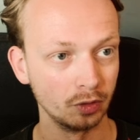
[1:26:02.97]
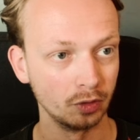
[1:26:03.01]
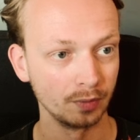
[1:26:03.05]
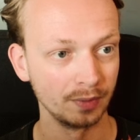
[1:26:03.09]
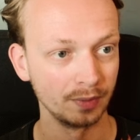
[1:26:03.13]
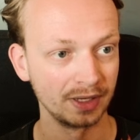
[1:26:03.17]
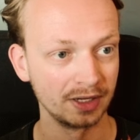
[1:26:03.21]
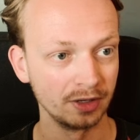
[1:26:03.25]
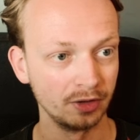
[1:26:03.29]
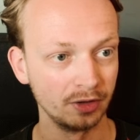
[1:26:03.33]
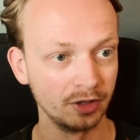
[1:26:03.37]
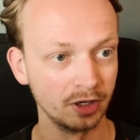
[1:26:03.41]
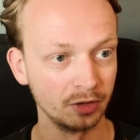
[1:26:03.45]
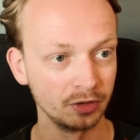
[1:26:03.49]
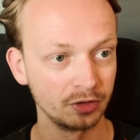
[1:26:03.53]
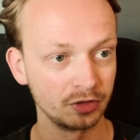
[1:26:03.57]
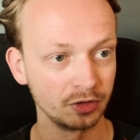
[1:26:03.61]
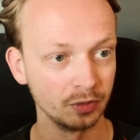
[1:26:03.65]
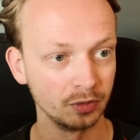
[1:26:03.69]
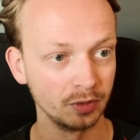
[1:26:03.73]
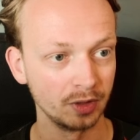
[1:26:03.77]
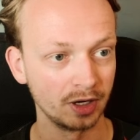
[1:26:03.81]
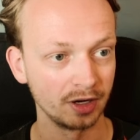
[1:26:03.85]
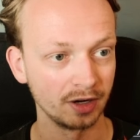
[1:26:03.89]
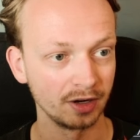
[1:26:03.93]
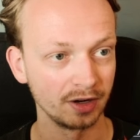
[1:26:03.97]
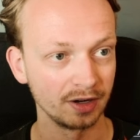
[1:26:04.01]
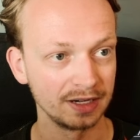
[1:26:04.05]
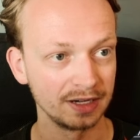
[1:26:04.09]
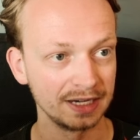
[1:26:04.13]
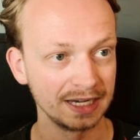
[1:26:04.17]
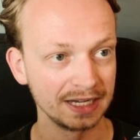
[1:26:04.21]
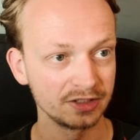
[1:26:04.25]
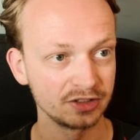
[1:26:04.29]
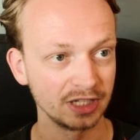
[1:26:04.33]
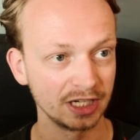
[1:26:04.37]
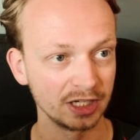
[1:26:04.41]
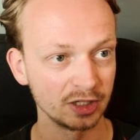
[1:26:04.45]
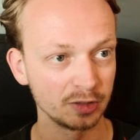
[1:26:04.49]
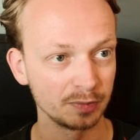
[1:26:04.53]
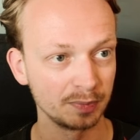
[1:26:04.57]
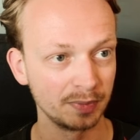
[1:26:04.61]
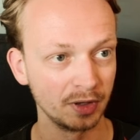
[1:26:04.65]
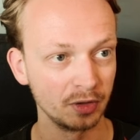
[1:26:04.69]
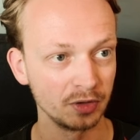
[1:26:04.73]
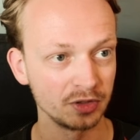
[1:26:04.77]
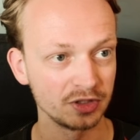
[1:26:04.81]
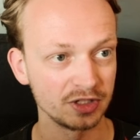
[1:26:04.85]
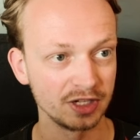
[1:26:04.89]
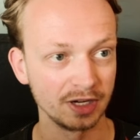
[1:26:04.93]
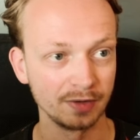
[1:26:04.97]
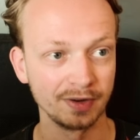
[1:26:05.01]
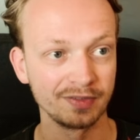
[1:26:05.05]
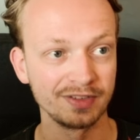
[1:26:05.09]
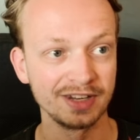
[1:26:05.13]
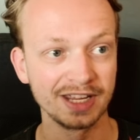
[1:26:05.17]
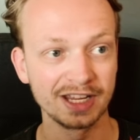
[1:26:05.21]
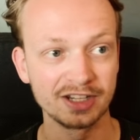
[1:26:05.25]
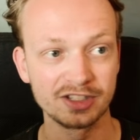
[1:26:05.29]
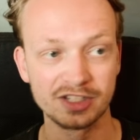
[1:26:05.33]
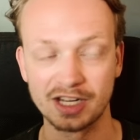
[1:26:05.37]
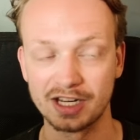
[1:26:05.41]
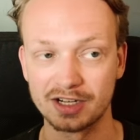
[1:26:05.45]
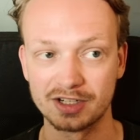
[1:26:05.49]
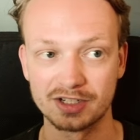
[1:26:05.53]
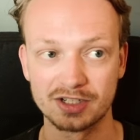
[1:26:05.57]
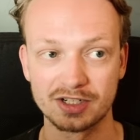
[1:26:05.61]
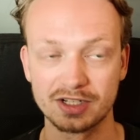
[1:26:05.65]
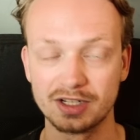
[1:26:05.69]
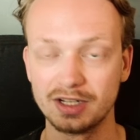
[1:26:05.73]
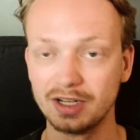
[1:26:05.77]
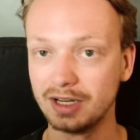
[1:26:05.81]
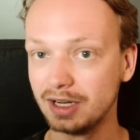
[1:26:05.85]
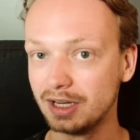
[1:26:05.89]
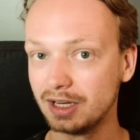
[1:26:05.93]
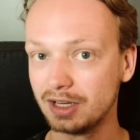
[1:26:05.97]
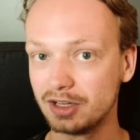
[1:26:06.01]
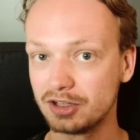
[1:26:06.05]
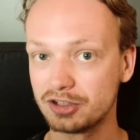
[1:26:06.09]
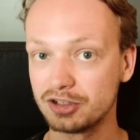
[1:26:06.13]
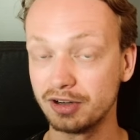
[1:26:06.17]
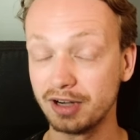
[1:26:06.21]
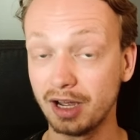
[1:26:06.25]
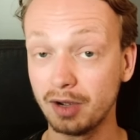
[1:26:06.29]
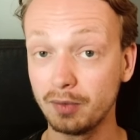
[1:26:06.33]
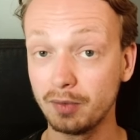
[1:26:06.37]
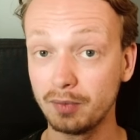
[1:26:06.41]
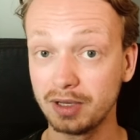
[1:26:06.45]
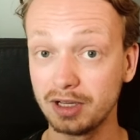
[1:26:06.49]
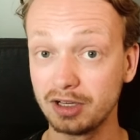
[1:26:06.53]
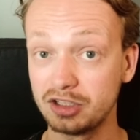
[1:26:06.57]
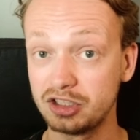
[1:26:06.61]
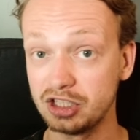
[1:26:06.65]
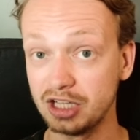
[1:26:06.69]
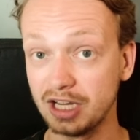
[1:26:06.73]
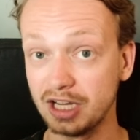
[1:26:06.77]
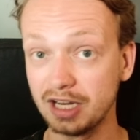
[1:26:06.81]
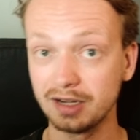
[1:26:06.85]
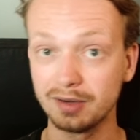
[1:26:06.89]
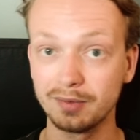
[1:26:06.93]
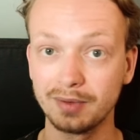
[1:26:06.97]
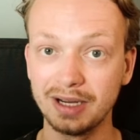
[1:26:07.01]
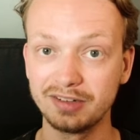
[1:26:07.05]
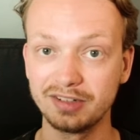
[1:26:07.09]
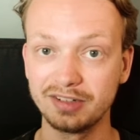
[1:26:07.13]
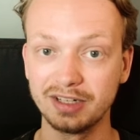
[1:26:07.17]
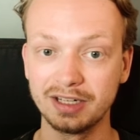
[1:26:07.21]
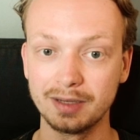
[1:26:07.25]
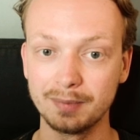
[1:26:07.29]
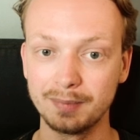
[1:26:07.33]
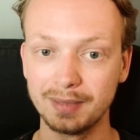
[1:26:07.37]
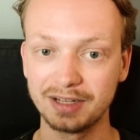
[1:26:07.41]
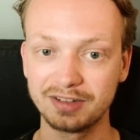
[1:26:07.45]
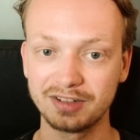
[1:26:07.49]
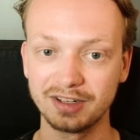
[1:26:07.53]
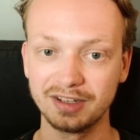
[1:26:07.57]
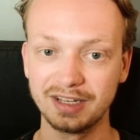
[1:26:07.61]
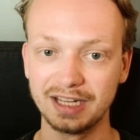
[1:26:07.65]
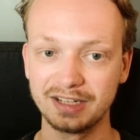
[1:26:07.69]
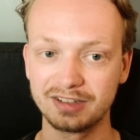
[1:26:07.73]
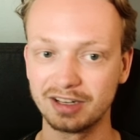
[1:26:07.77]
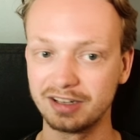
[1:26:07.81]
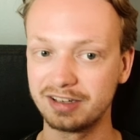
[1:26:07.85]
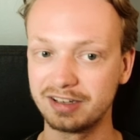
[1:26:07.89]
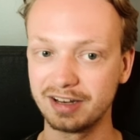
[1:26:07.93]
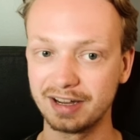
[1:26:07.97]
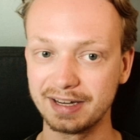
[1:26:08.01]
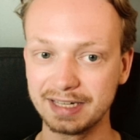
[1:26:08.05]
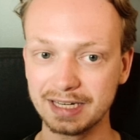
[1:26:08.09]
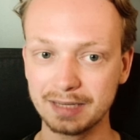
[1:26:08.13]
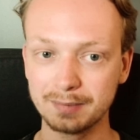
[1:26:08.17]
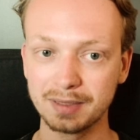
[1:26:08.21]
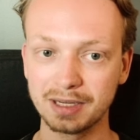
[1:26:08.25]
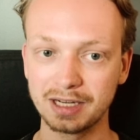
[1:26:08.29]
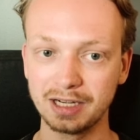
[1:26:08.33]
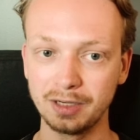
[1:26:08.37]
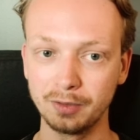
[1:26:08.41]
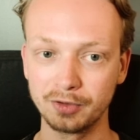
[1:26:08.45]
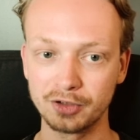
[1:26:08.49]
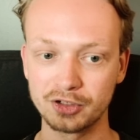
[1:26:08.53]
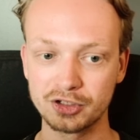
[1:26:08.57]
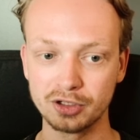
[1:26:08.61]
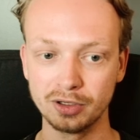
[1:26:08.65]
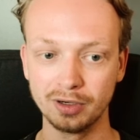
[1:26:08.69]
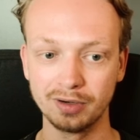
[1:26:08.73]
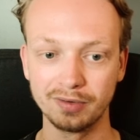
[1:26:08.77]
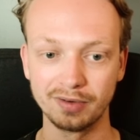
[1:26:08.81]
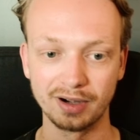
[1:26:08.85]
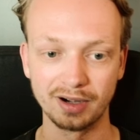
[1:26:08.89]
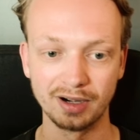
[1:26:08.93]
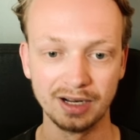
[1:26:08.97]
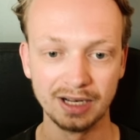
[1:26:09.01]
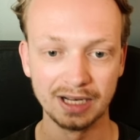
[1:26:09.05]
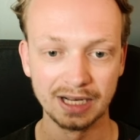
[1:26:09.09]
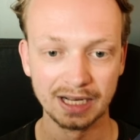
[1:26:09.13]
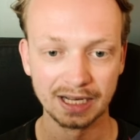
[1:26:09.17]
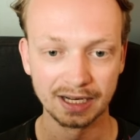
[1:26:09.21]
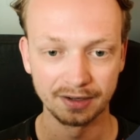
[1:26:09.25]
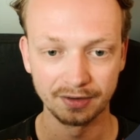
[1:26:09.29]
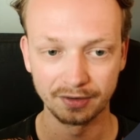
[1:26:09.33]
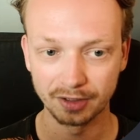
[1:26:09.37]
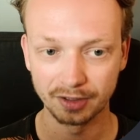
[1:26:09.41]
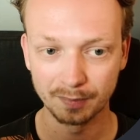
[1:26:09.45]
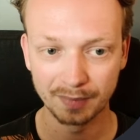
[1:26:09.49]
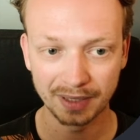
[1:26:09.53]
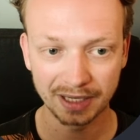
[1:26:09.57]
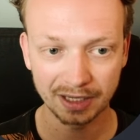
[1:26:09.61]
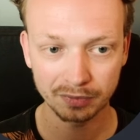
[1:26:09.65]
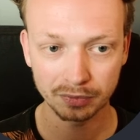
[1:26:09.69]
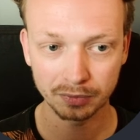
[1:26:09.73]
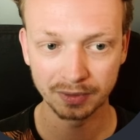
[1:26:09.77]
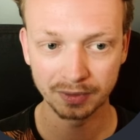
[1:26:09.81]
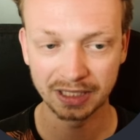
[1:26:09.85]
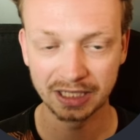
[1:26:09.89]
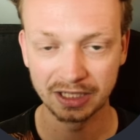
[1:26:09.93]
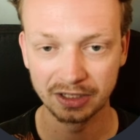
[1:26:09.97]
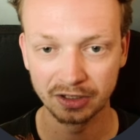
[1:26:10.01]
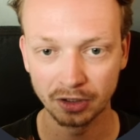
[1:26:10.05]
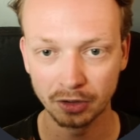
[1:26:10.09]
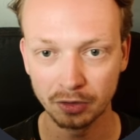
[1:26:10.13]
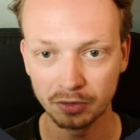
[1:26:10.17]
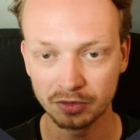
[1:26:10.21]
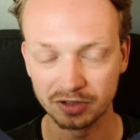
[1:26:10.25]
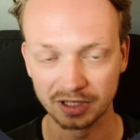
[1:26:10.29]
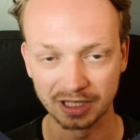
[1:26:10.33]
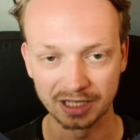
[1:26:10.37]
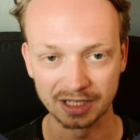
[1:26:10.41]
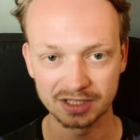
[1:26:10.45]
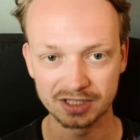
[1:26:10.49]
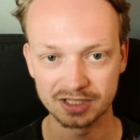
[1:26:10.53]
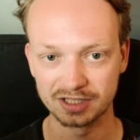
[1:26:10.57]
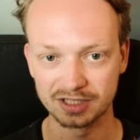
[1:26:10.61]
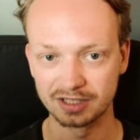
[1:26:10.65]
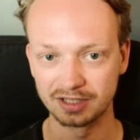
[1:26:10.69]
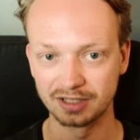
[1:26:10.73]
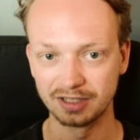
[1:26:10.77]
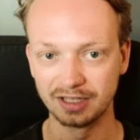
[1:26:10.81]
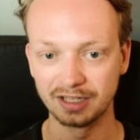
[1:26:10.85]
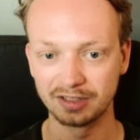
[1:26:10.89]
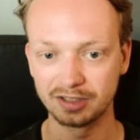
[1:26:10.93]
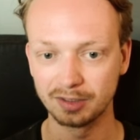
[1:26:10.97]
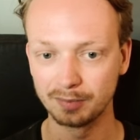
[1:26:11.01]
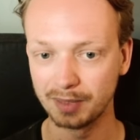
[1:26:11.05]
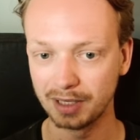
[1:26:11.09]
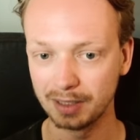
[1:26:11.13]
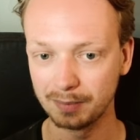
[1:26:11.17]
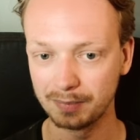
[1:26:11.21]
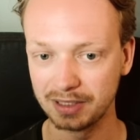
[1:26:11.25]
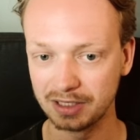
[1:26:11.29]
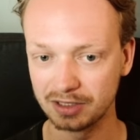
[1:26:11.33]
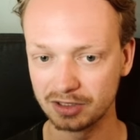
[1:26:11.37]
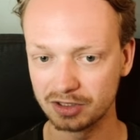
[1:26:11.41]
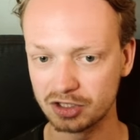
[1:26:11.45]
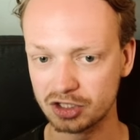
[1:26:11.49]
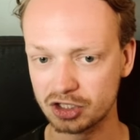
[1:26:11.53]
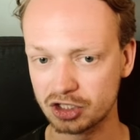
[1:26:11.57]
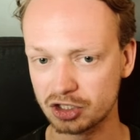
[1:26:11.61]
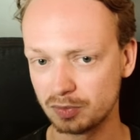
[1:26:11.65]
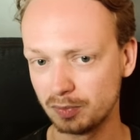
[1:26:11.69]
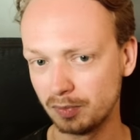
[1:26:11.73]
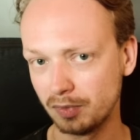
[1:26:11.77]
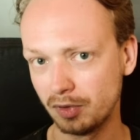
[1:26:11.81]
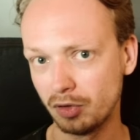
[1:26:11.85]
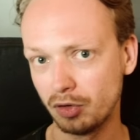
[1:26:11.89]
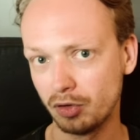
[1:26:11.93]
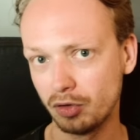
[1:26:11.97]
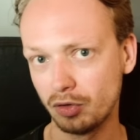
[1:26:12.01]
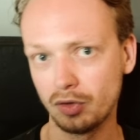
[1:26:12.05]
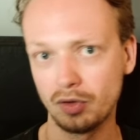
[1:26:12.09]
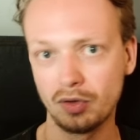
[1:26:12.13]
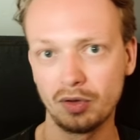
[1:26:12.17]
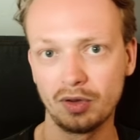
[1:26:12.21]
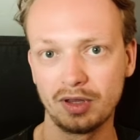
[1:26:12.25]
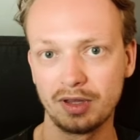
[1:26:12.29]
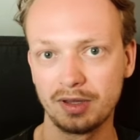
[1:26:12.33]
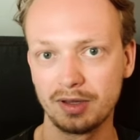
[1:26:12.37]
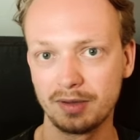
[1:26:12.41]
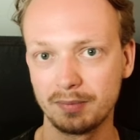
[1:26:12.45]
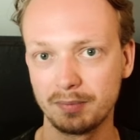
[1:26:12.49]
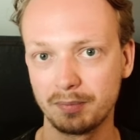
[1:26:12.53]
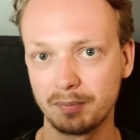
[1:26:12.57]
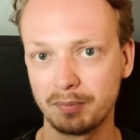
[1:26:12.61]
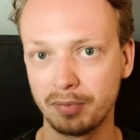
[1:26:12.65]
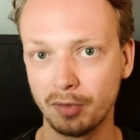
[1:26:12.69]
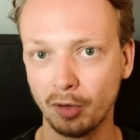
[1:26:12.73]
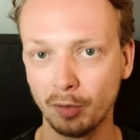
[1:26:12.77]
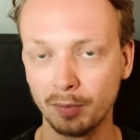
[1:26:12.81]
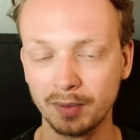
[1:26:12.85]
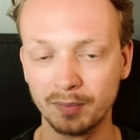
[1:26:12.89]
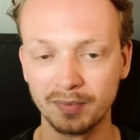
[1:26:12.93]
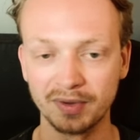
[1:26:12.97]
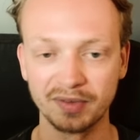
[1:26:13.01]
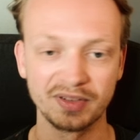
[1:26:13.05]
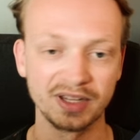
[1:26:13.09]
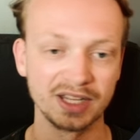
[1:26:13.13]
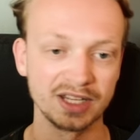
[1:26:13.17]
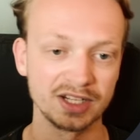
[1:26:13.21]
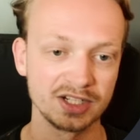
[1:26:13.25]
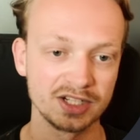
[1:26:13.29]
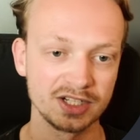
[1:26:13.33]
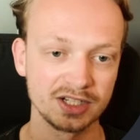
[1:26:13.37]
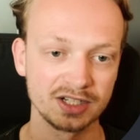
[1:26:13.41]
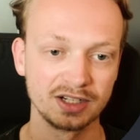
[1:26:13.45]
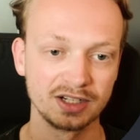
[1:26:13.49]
could go to our NextJS post, there we have NextJS. So now we are generating the metadata dynamically on the server. Now you may have already noticed that there might be a small problem with this.